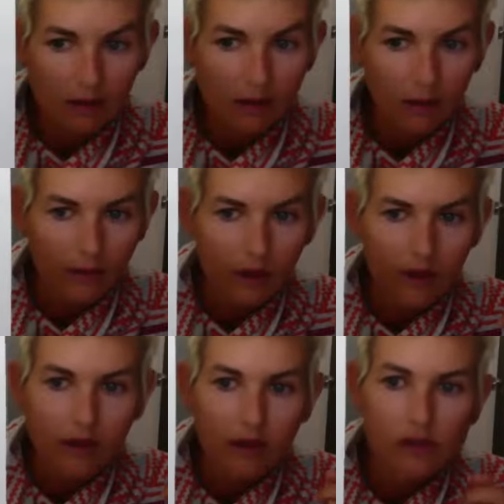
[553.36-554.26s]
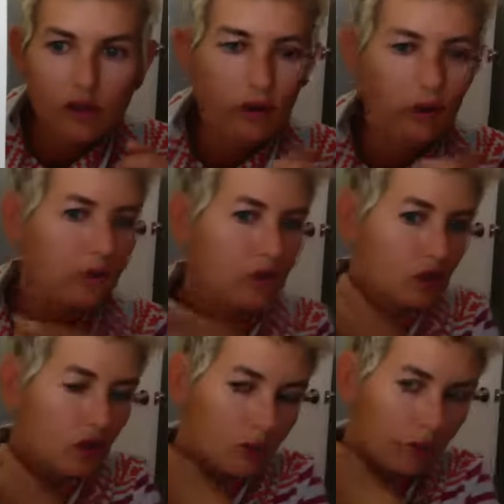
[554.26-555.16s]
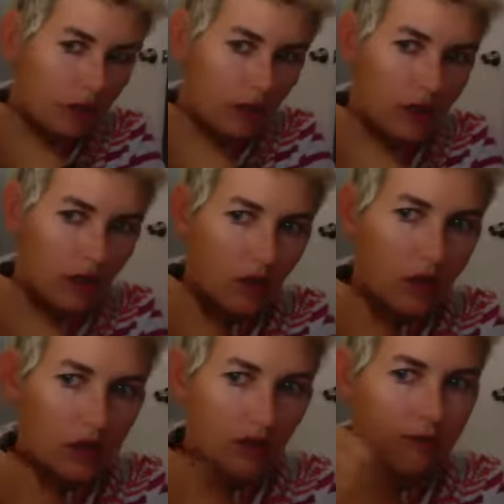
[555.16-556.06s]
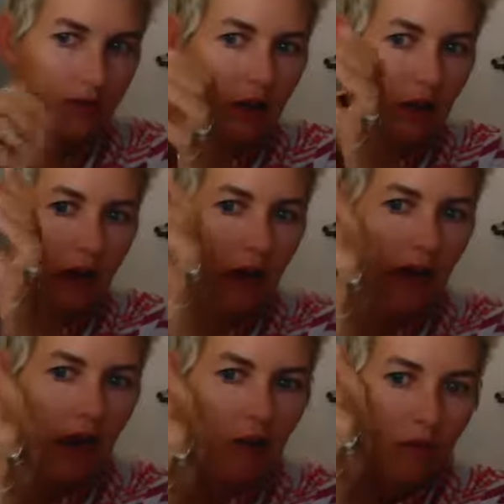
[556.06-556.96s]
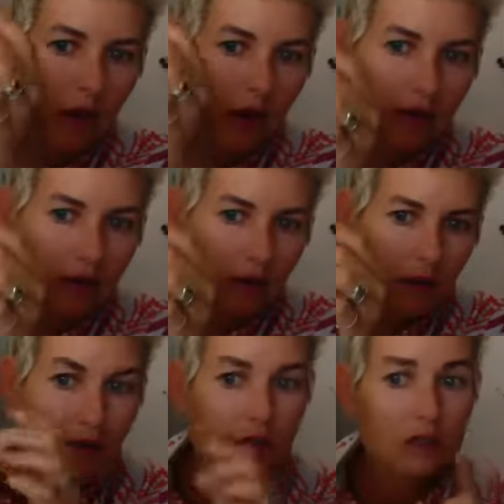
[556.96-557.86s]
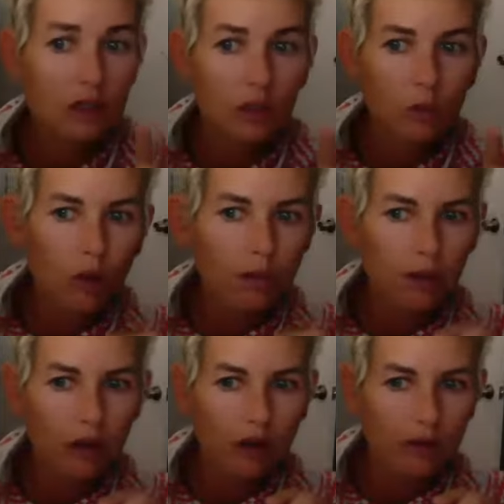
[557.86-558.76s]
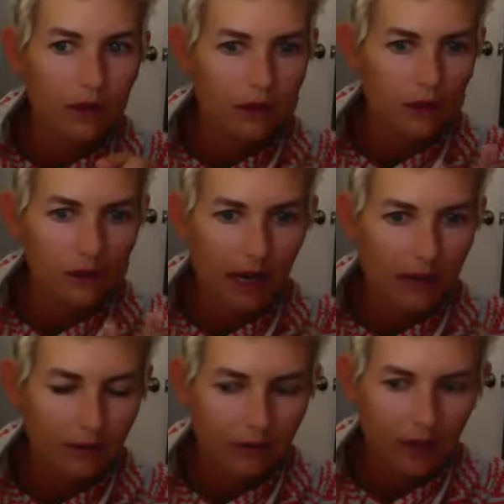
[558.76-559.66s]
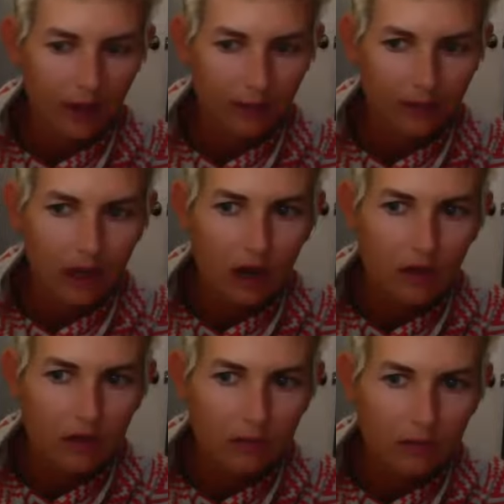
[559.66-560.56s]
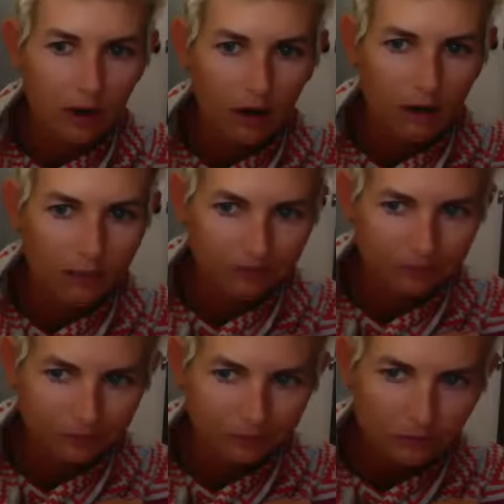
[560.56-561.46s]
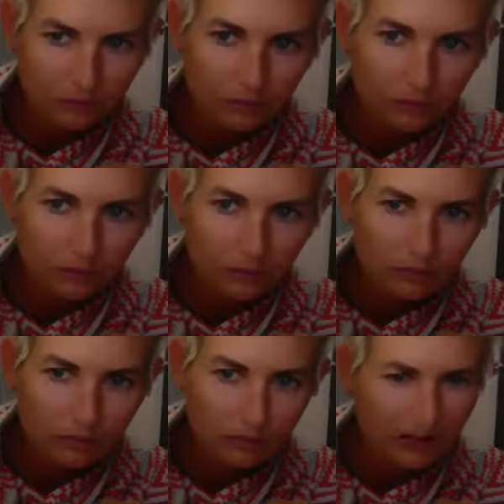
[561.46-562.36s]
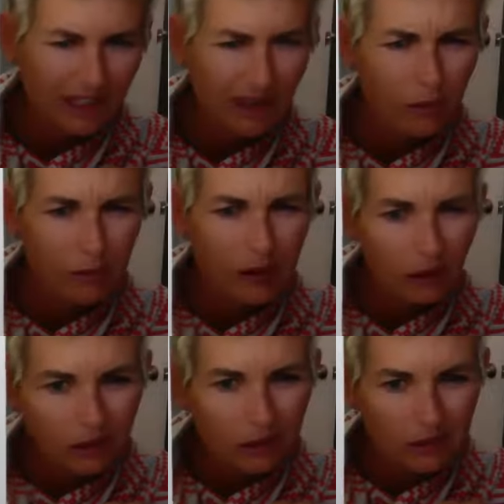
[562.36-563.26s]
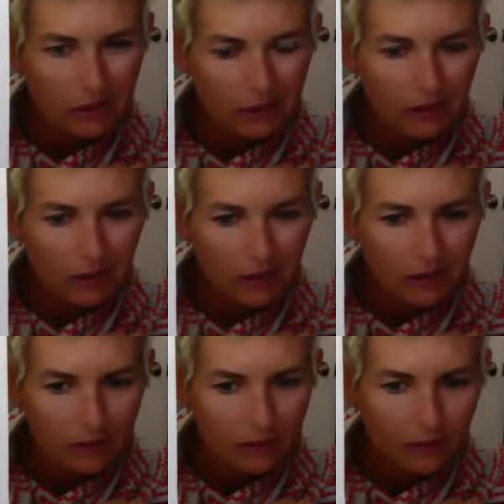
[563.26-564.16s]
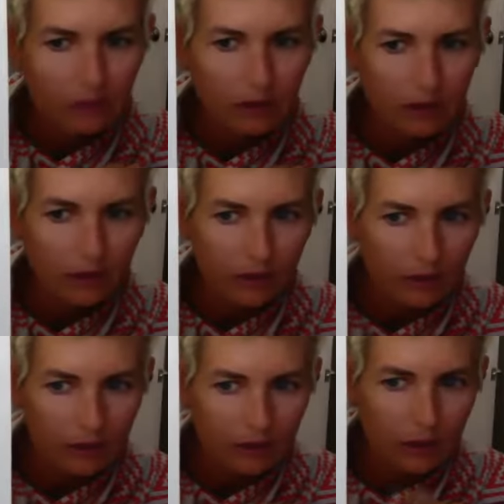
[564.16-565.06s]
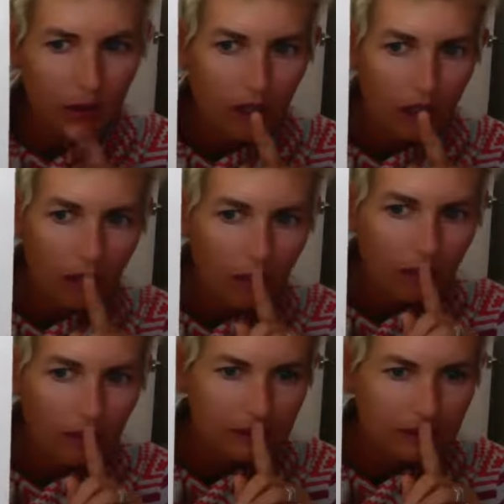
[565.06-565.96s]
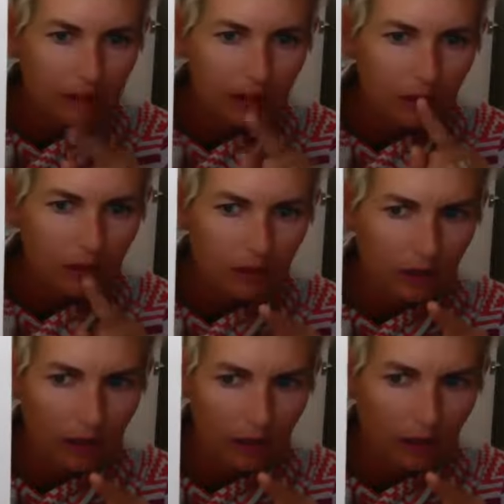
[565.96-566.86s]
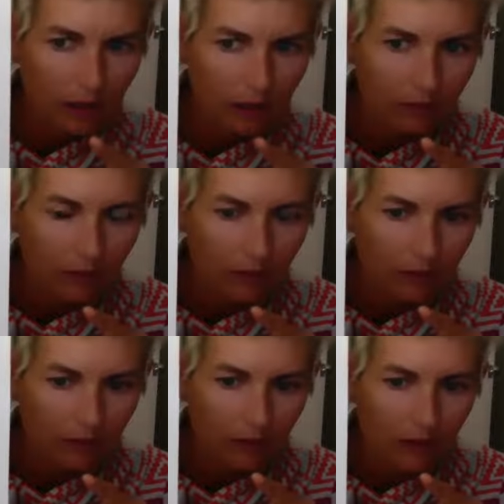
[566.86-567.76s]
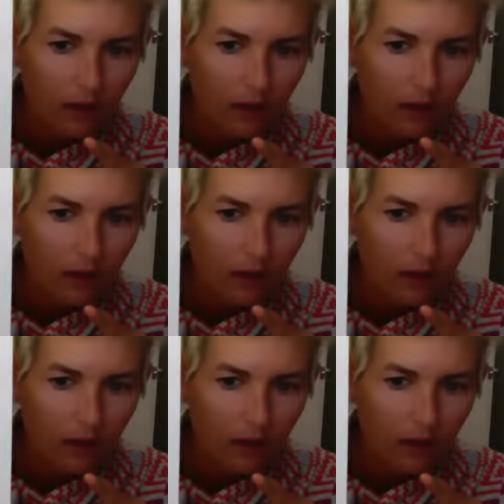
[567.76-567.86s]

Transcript: Okay, so super critical to figure that out, right? But that's only one part of this entire thing. The other part, is that all backwards to you guys? Now I'm really curious, because it's backwards when I'm looking at it right here.